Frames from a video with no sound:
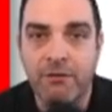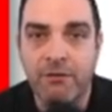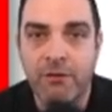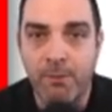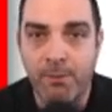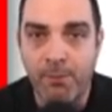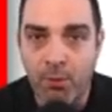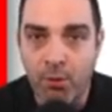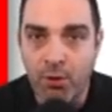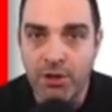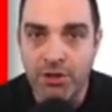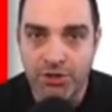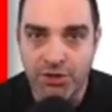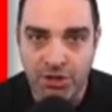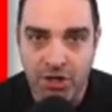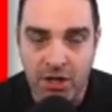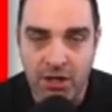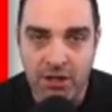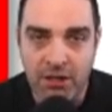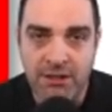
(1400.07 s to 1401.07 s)
report
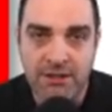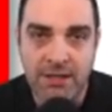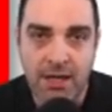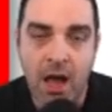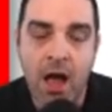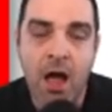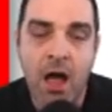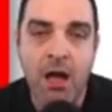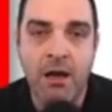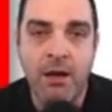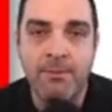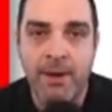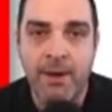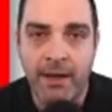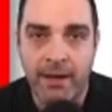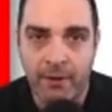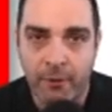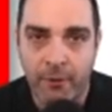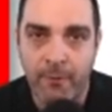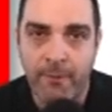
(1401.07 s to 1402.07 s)
charts on
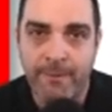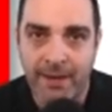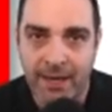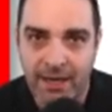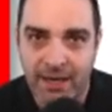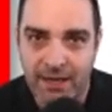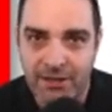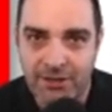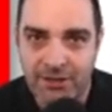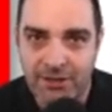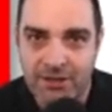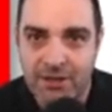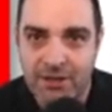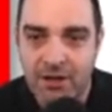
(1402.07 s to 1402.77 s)
my homepage.